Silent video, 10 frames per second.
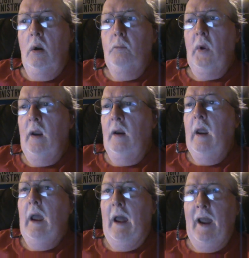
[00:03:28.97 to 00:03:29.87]
But
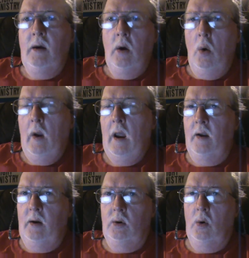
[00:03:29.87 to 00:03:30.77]
I know how
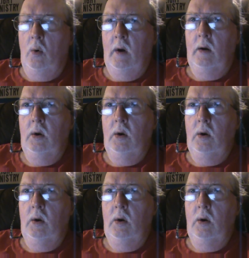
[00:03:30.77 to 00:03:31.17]
you're doing it.